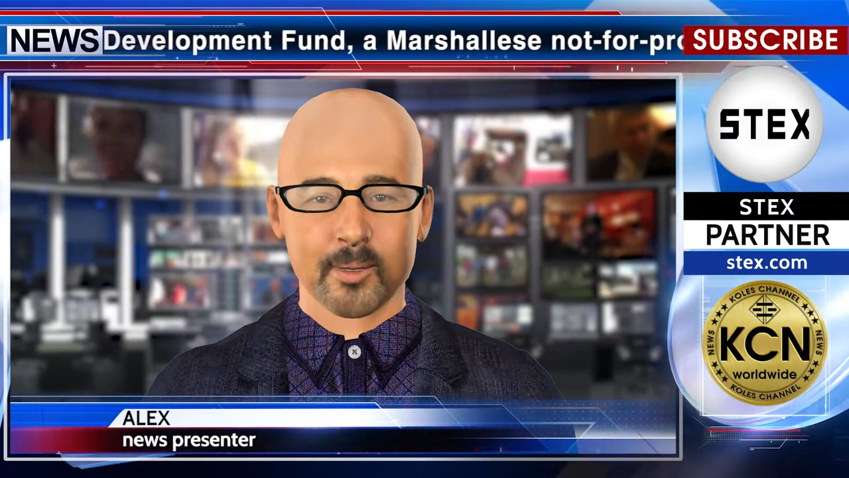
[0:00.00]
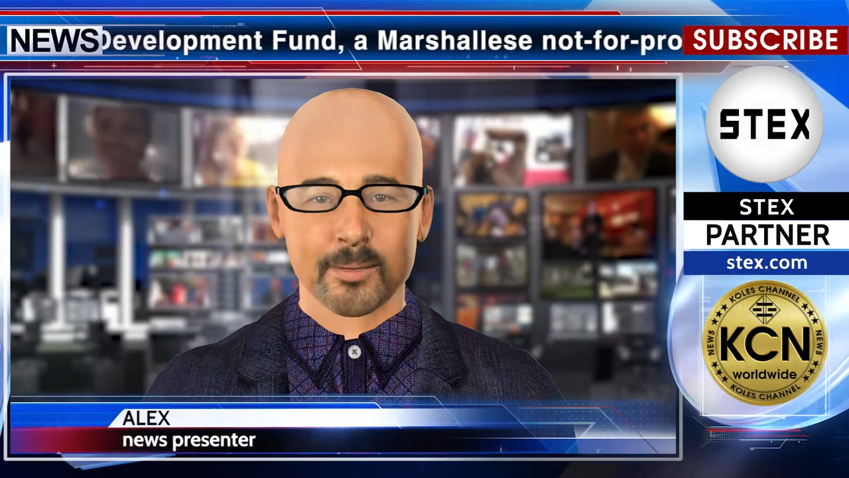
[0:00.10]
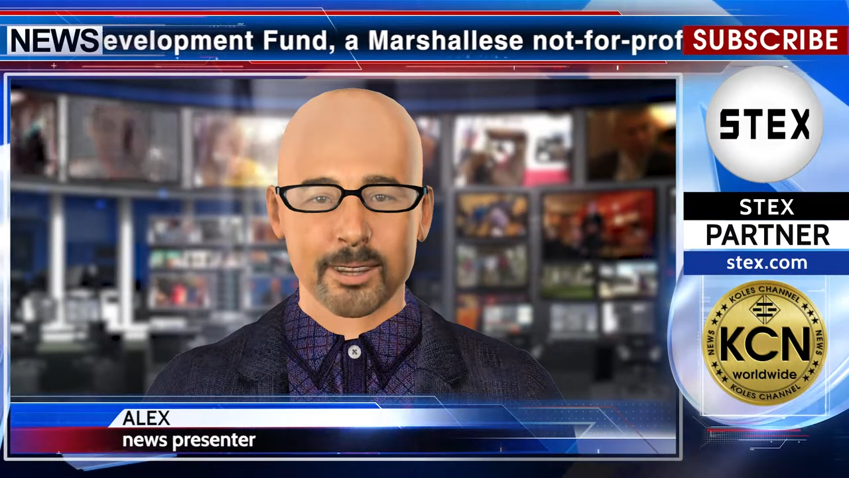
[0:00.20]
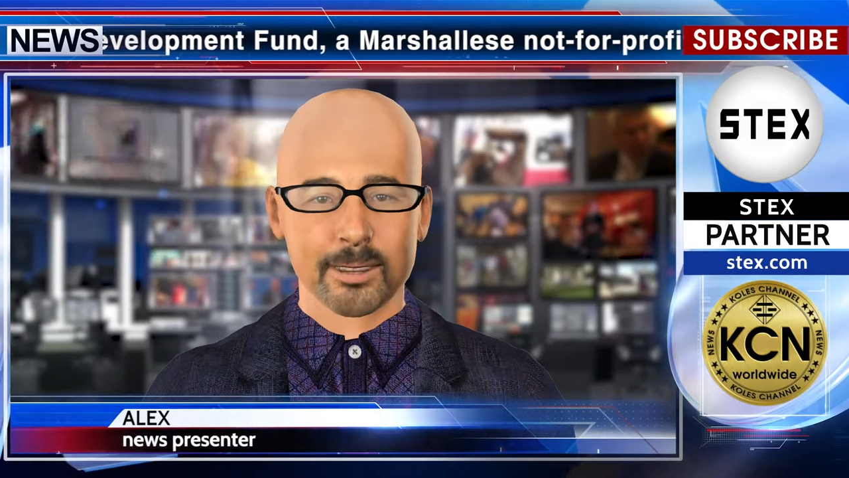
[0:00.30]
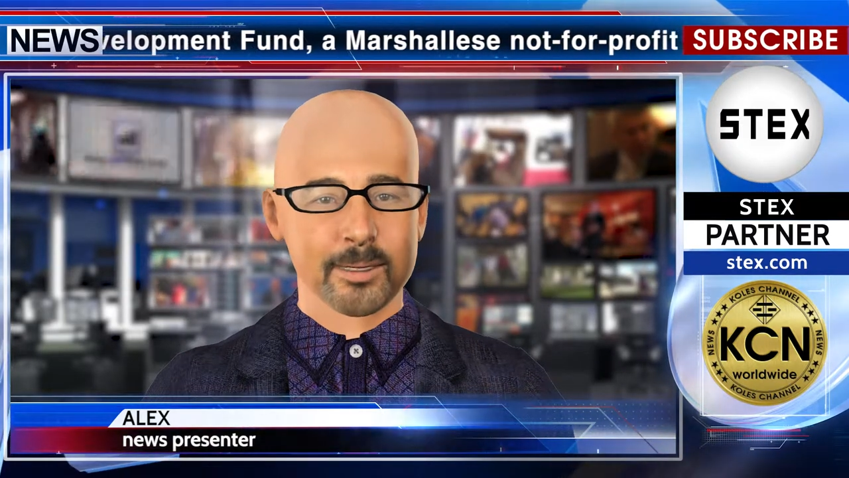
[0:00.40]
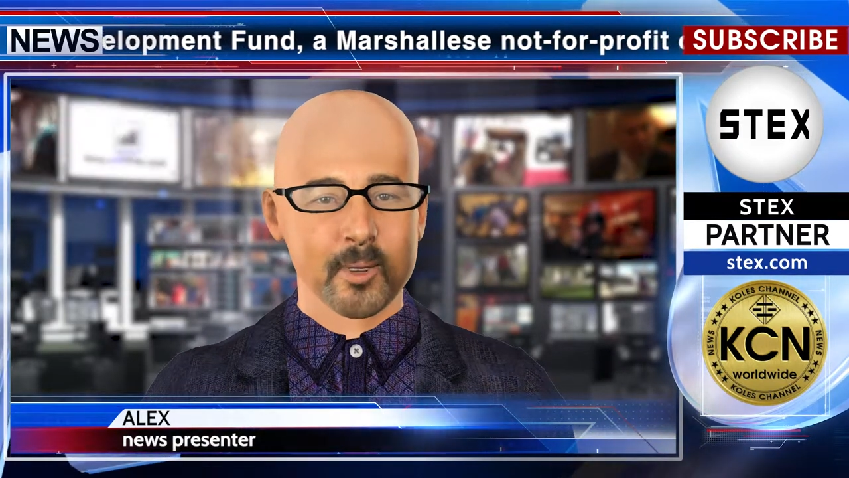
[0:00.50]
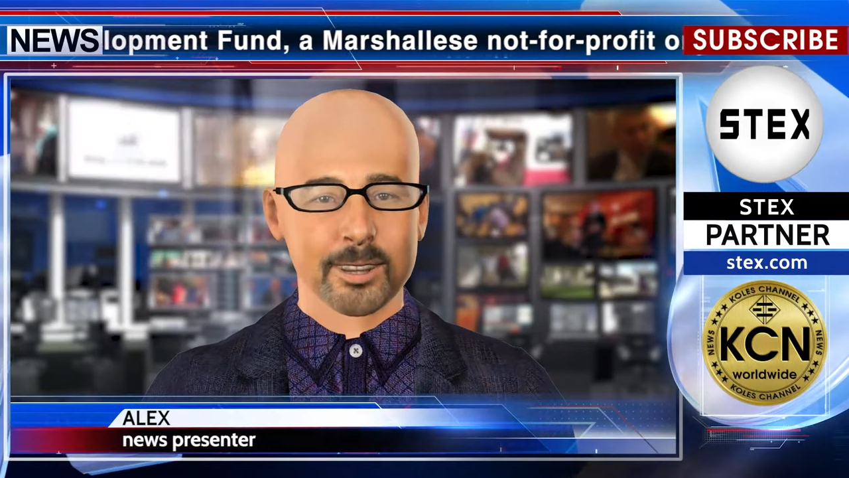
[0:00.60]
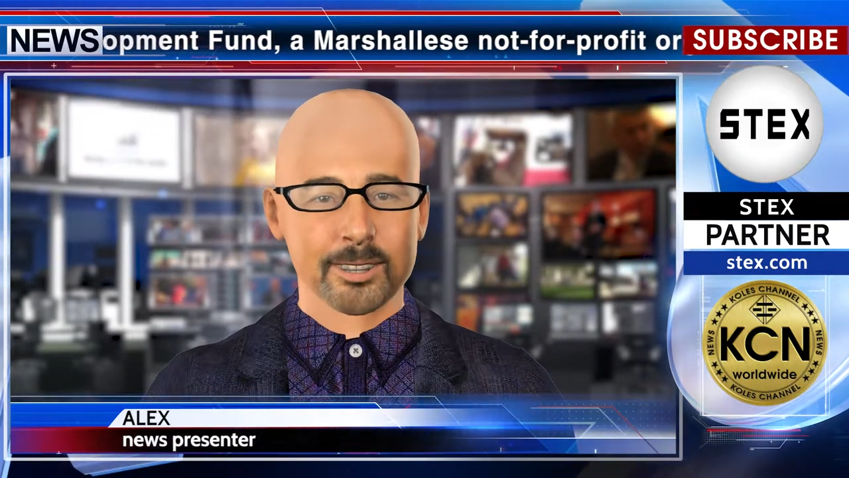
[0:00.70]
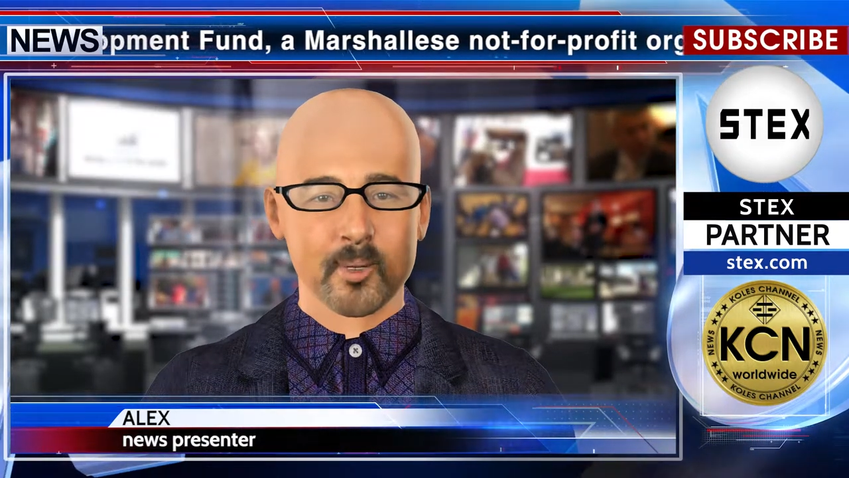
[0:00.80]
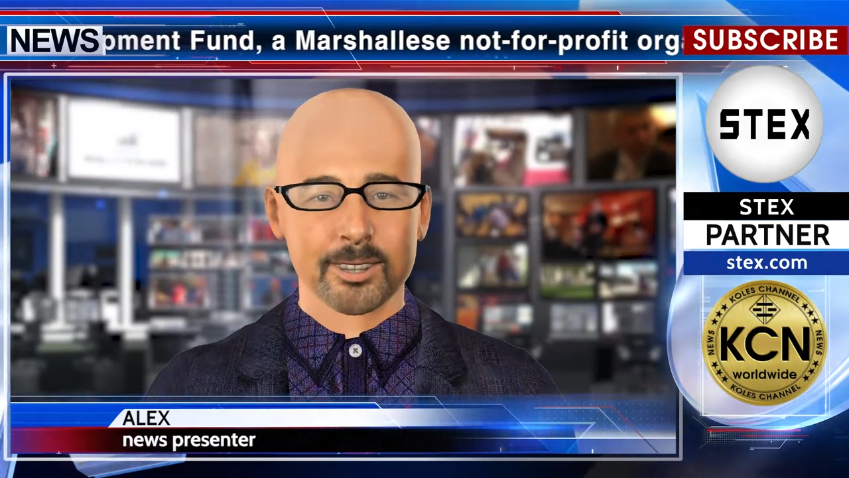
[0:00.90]
the Minister
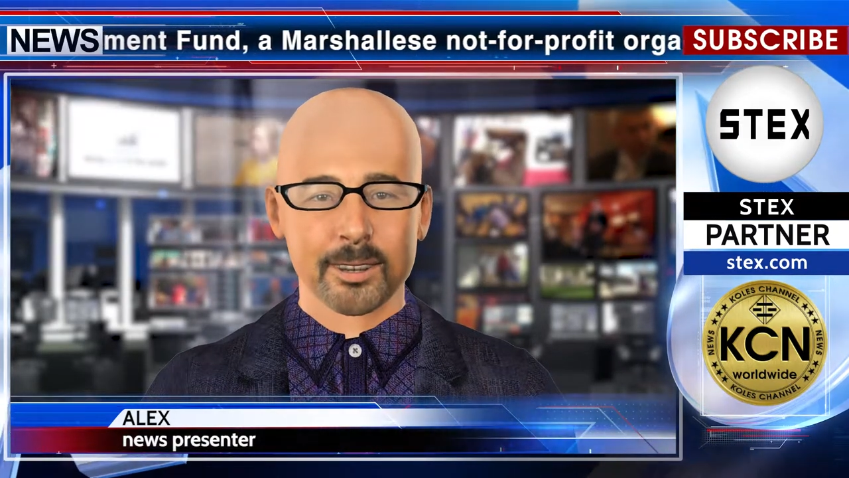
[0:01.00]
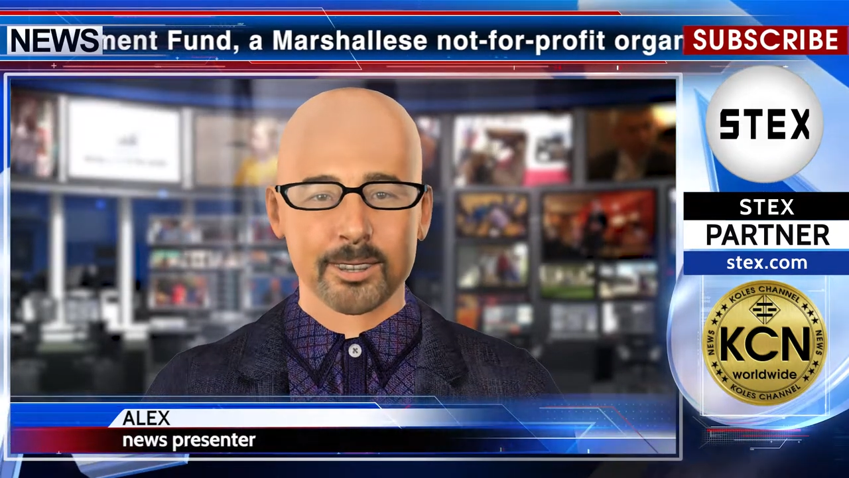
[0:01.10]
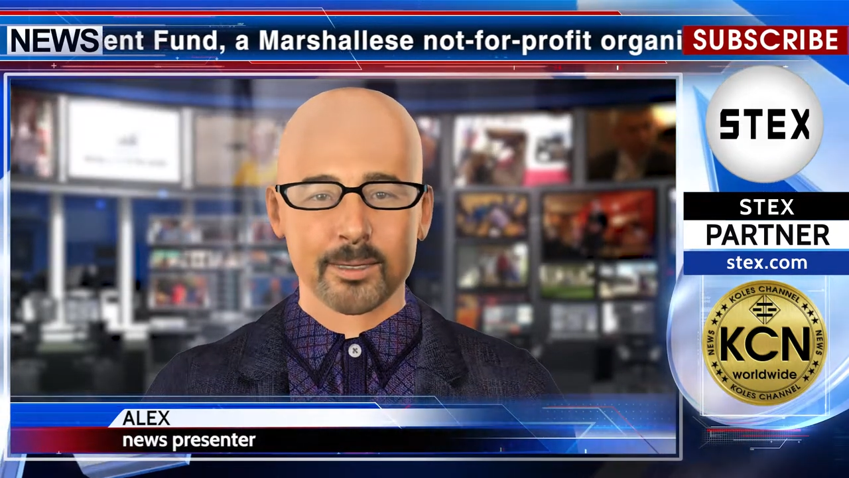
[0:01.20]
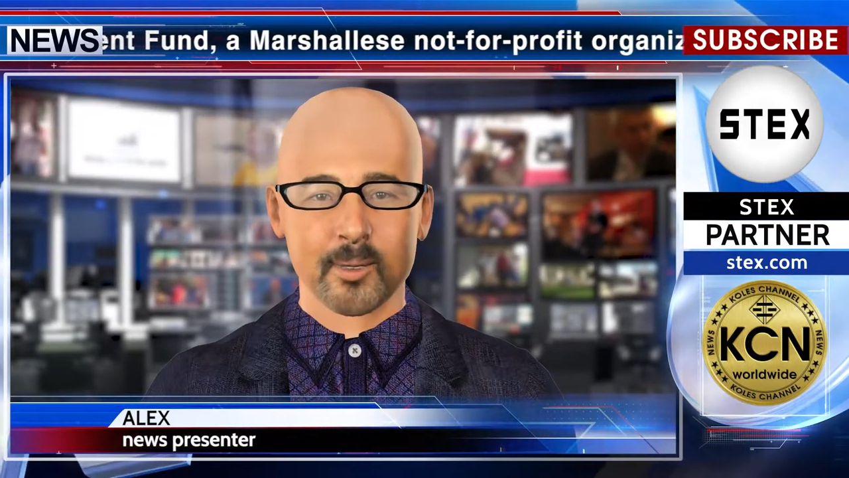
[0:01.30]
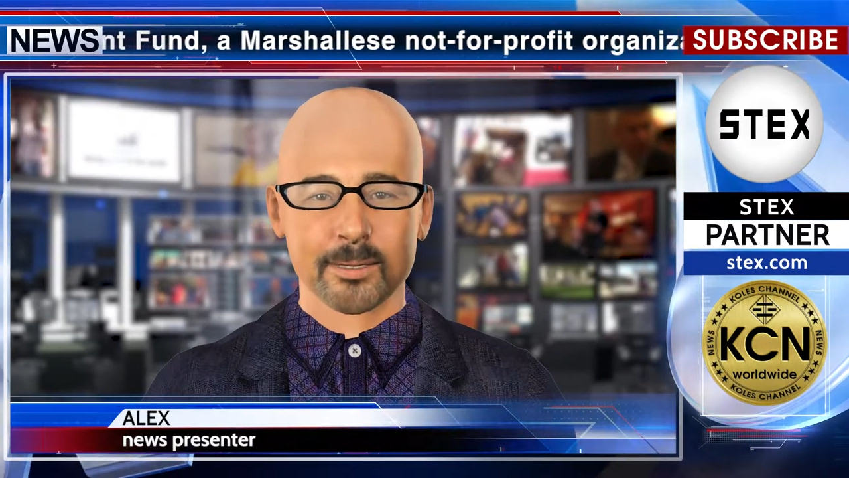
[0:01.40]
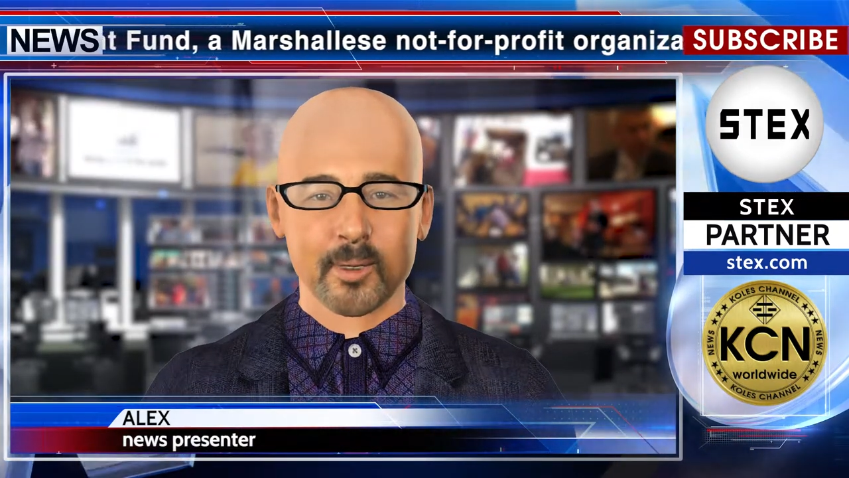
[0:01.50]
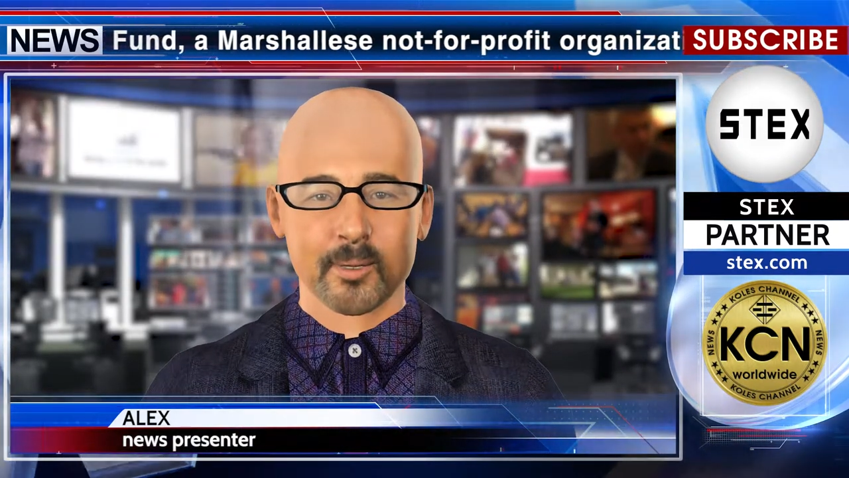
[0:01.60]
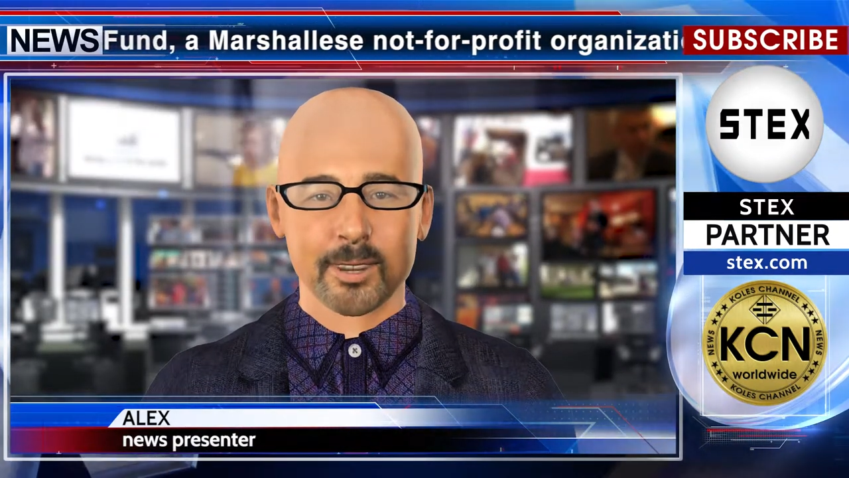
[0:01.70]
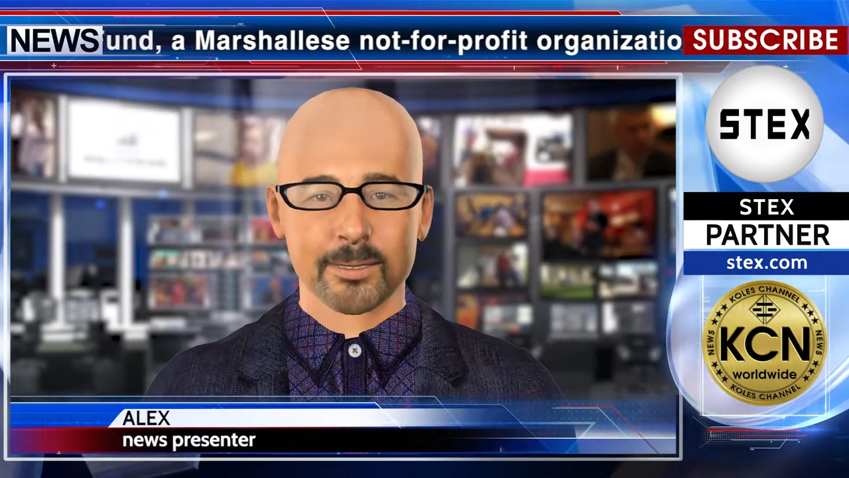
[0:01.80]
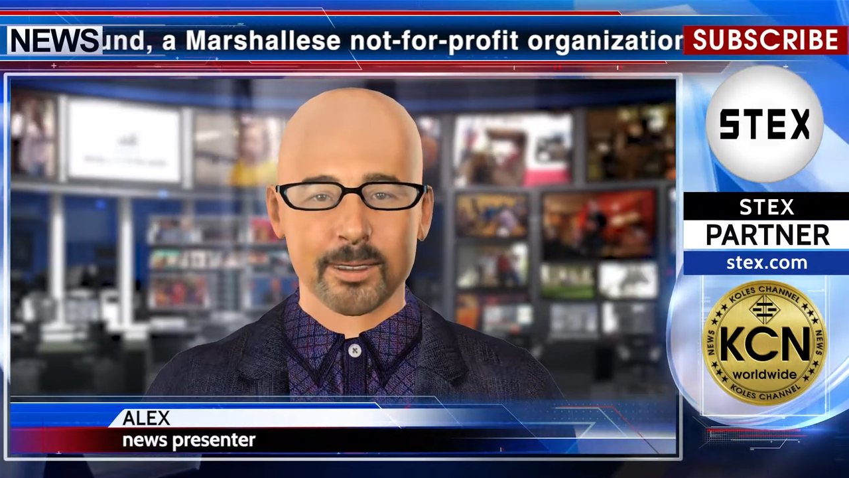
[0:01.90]
in Assistance to the
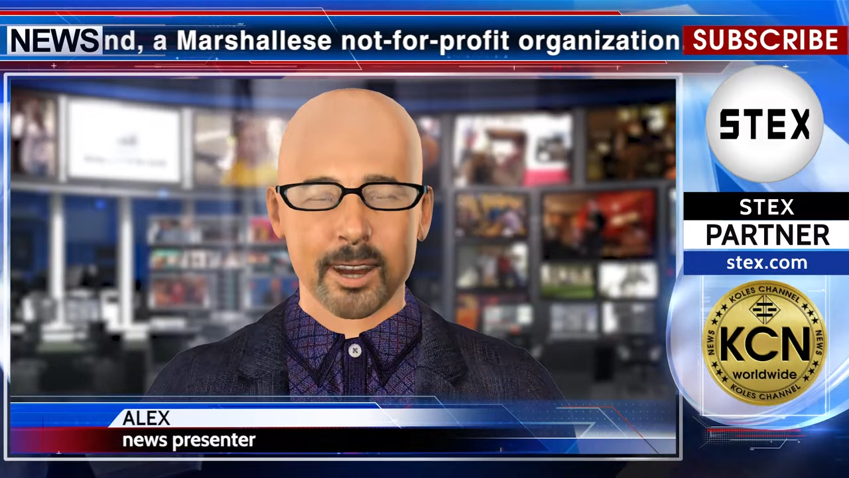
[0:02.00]
President,